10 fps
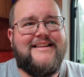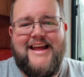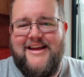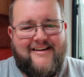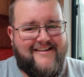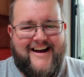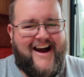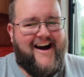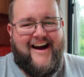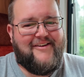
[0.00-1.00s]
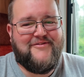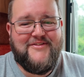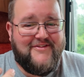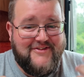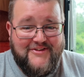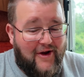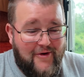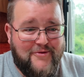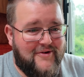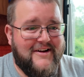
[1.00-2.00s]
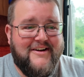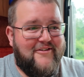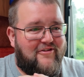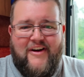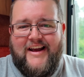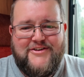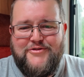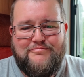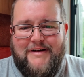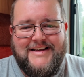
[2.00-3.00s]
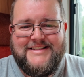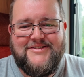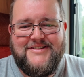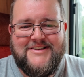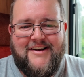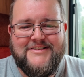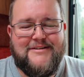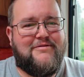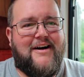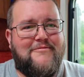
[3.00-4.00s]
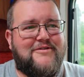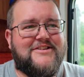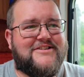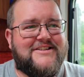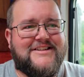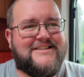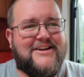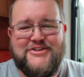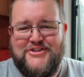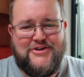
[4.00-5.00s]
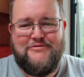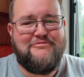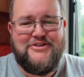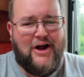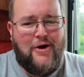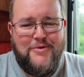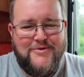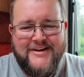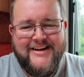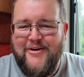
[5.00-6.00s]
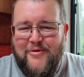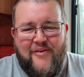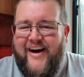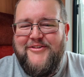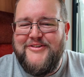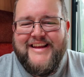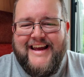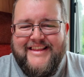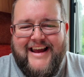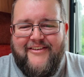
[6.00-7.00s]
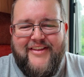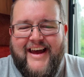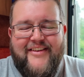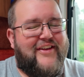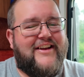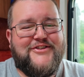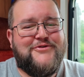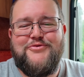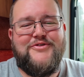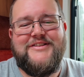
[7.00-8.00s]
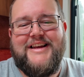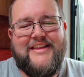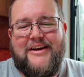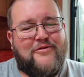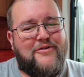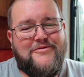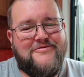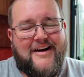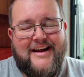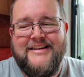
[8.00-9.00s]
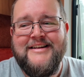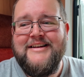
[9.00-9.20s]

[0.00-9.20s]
Now, I have no factual basis on this answer, but I'm just going to assume no. Why would they allow that? They just wouldn't let that through, right?